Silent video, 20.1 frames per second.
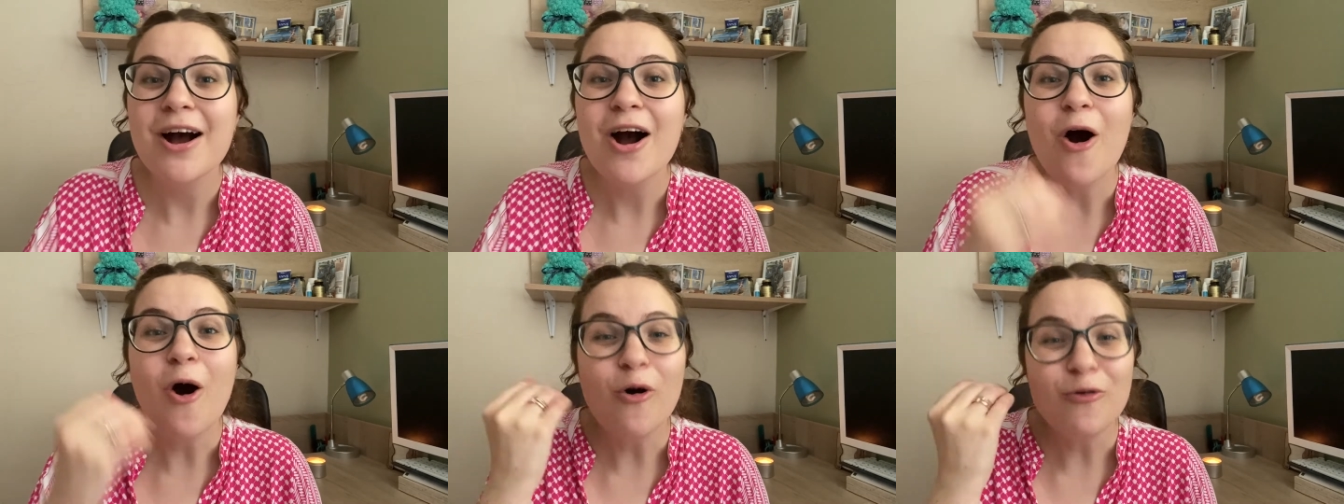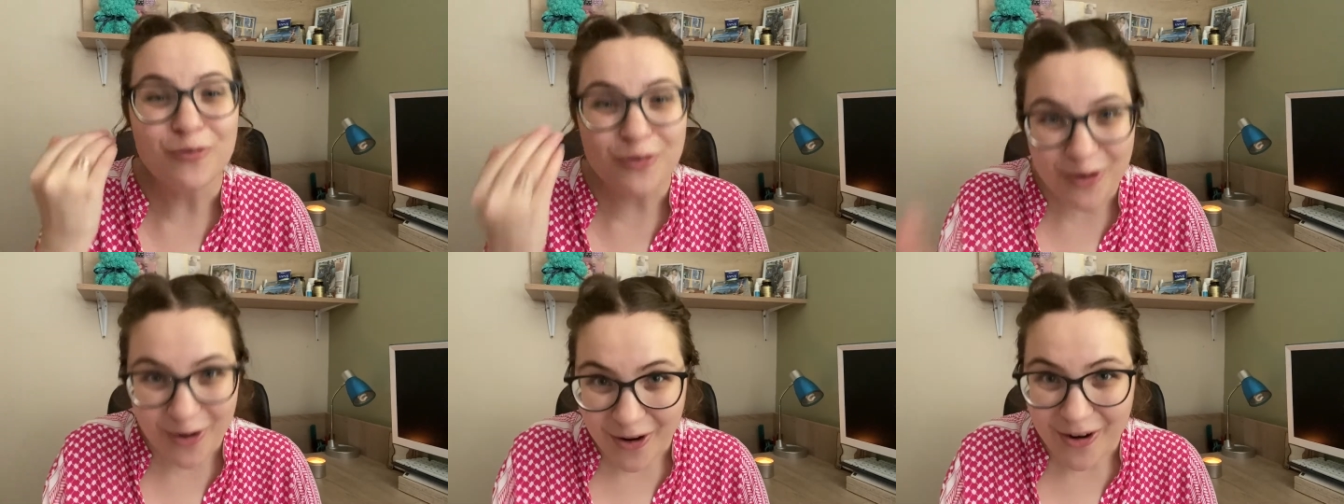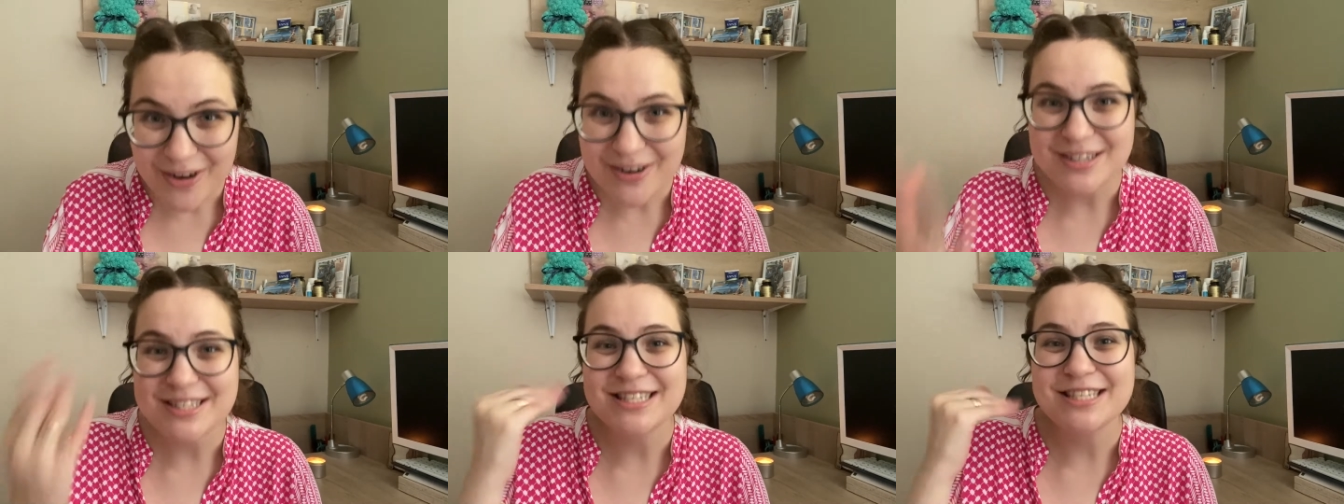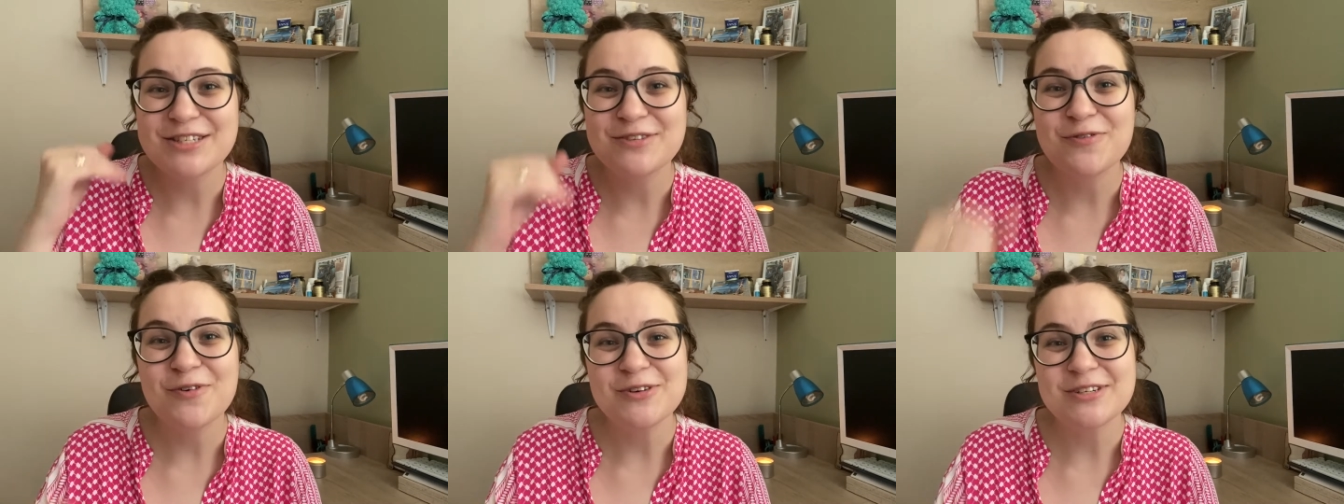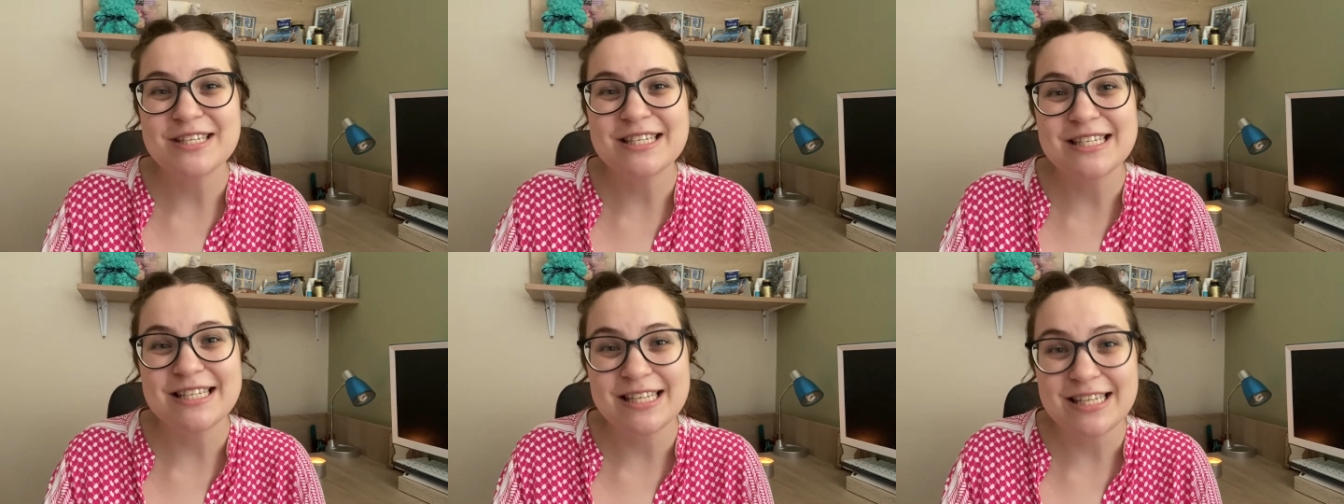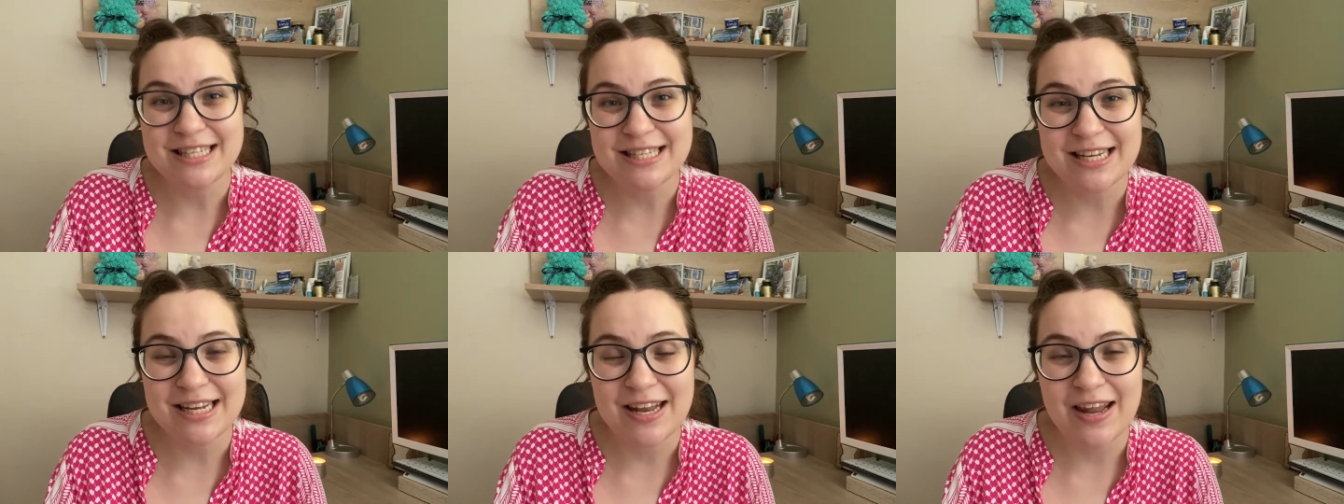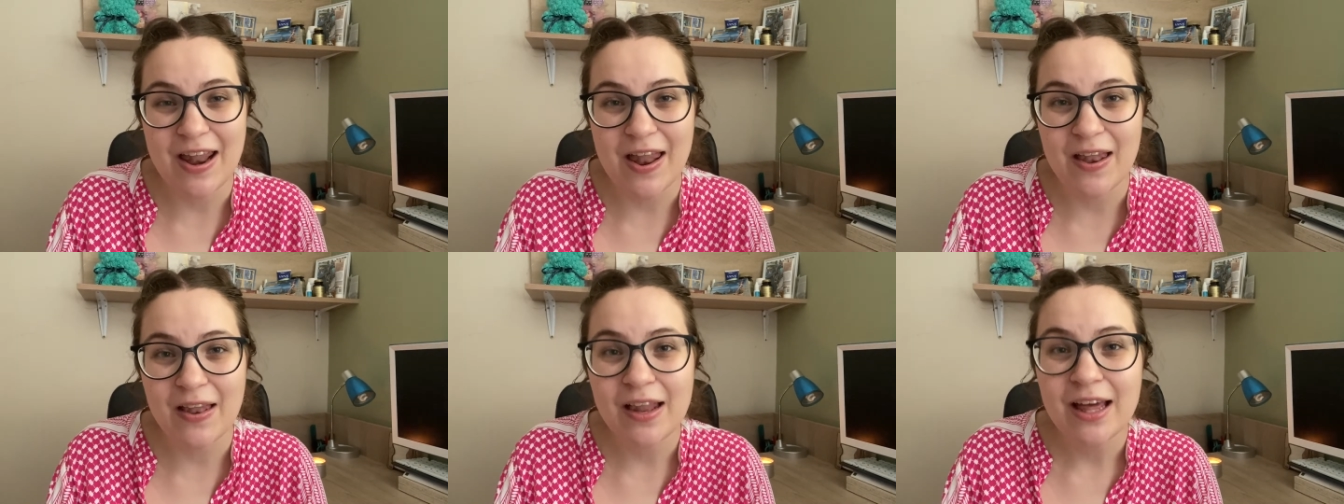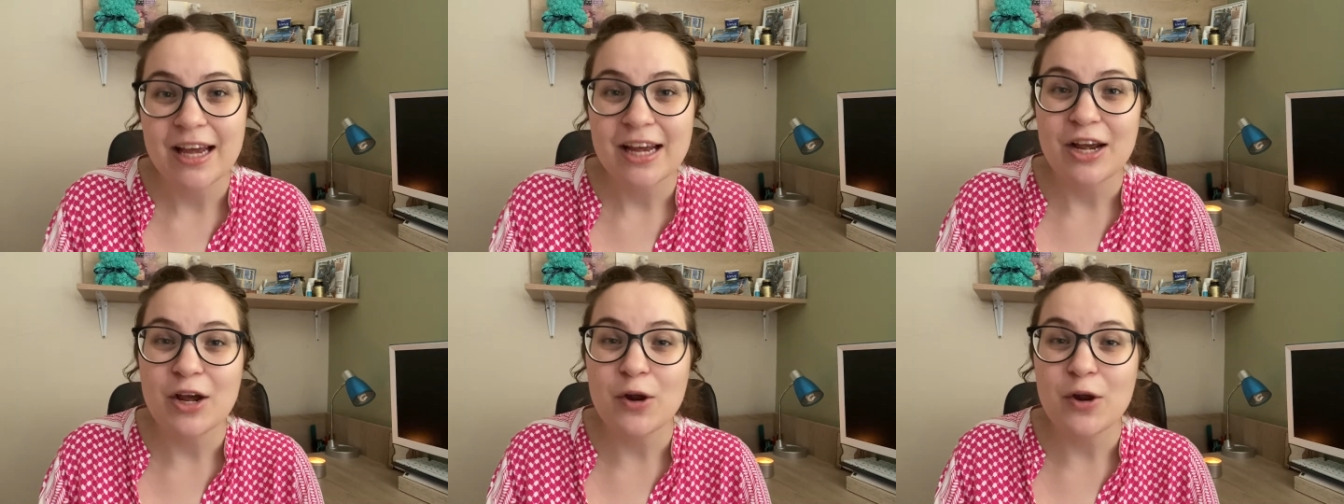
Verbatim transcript: Of course, it was seasonal.